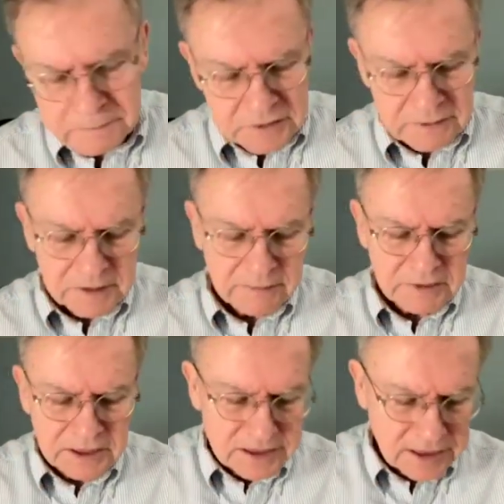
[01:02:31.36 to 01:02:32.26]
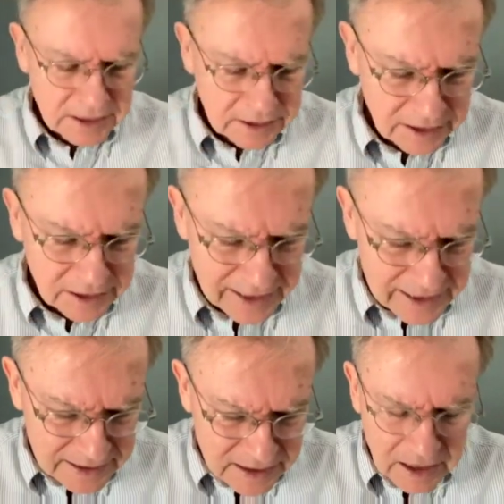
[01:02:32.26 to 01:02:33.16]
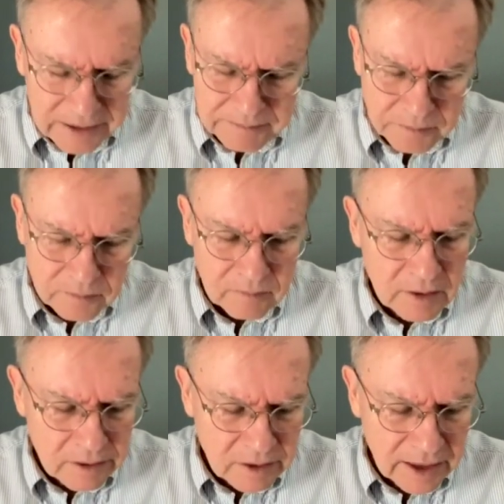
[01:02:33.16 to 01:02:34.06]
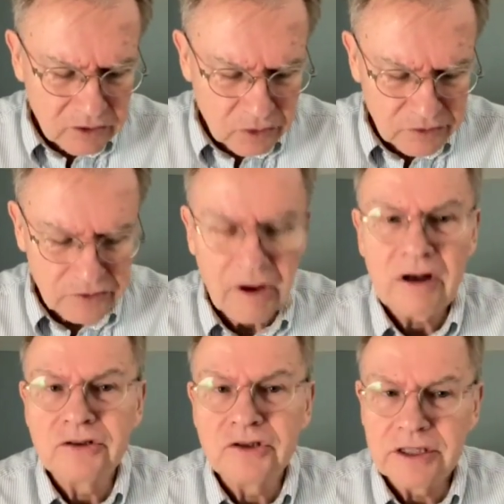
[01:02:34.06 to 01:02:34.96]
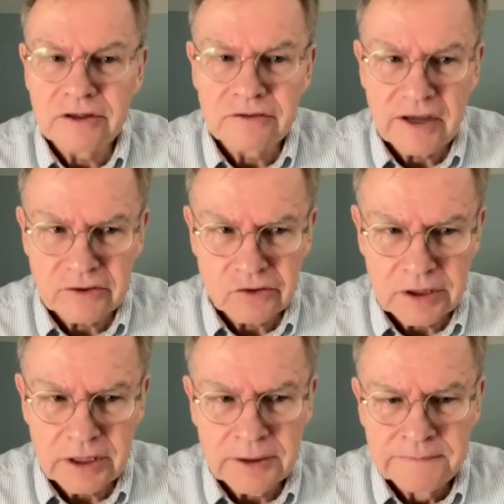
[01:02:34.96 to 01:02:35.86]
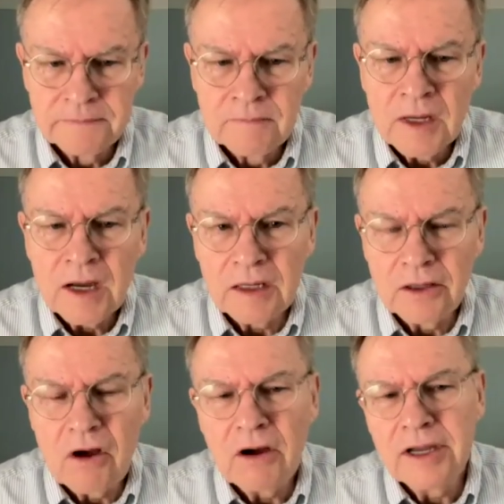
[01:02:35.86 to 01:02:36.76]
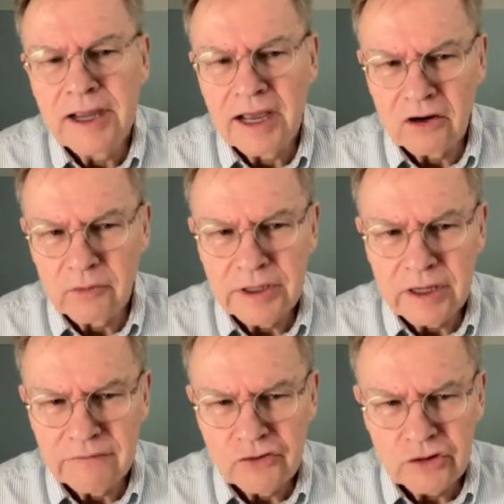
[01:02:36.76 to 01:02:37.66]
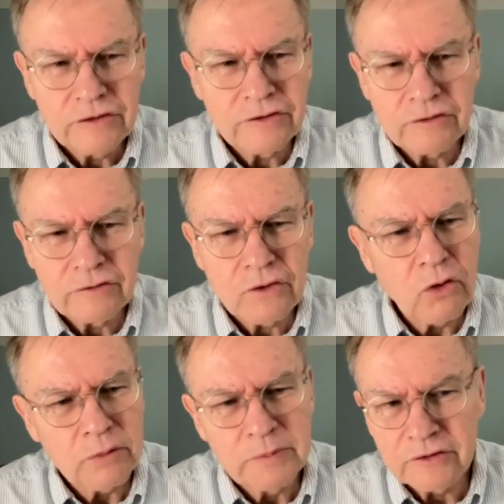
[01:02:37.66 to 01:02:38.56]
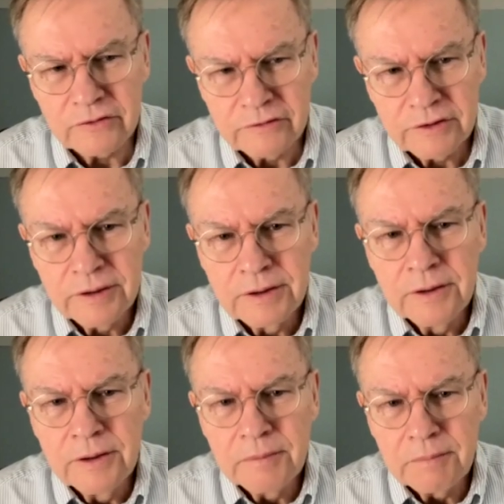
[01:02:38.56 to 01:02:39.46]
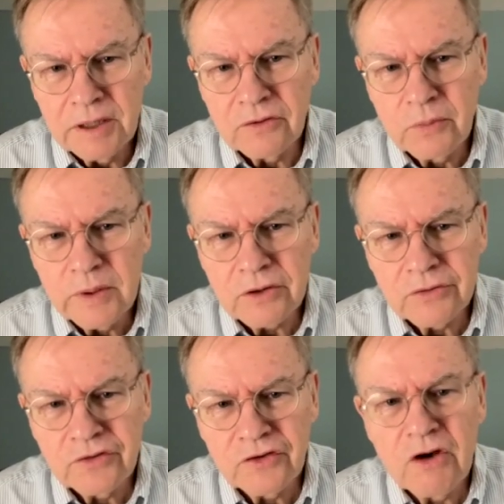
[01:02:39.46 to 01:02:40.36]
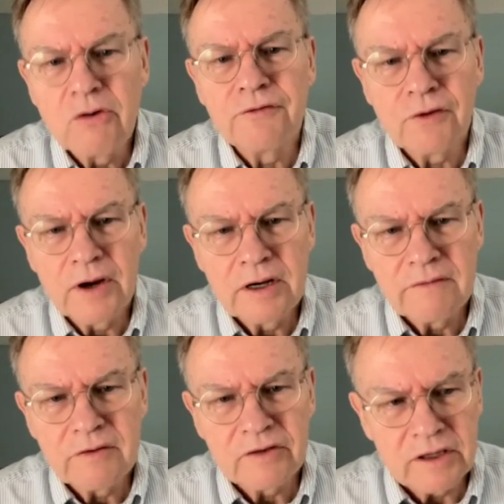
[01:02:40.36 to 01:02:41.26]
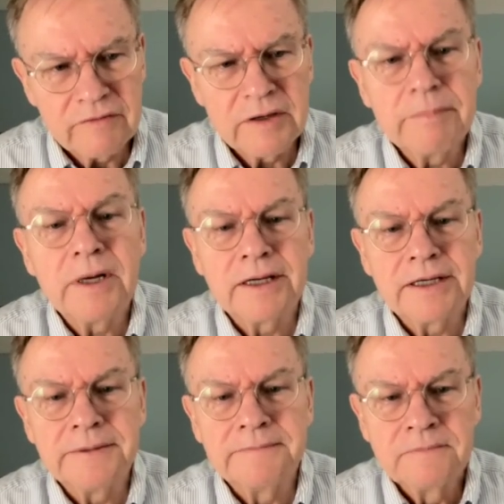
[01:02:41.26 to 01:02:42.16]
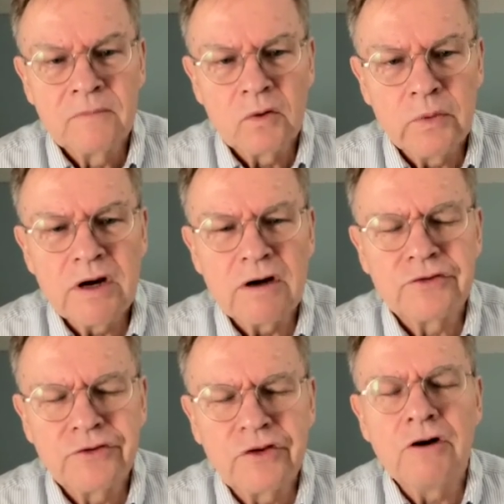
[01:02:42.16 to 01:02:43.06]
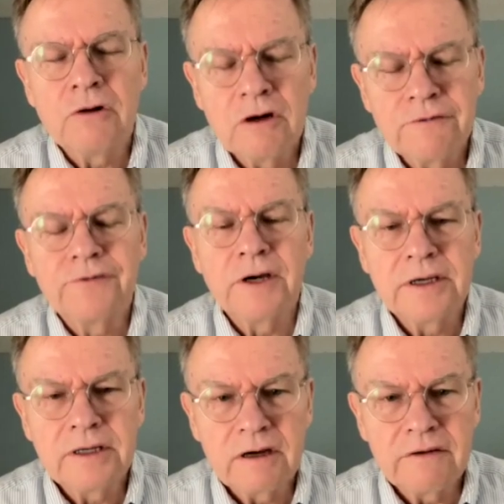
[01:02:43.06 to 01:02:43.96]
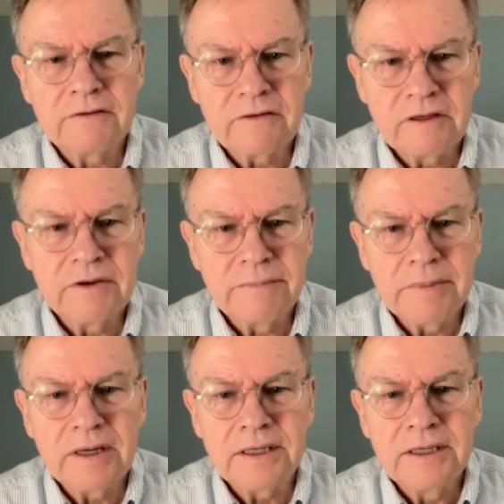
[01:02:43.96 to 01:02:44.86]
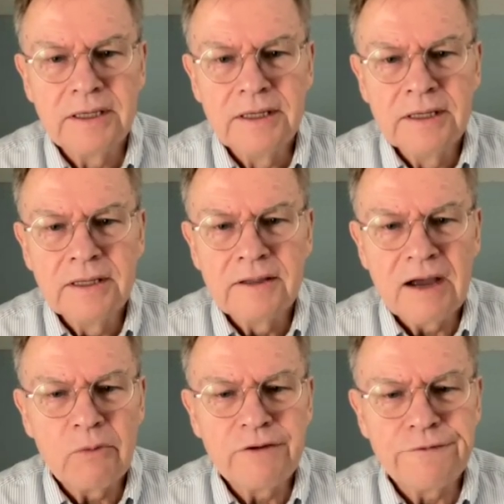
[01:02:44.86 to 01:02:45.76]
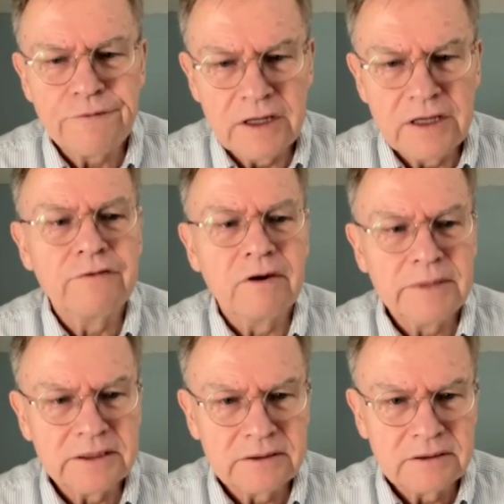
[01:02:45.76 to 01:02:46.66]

Sometimes I say in class that Christology is actually a long gallery of Jesus's corpses, because we are so afraid of his living body. We are so afraid of his living body that we flee from it.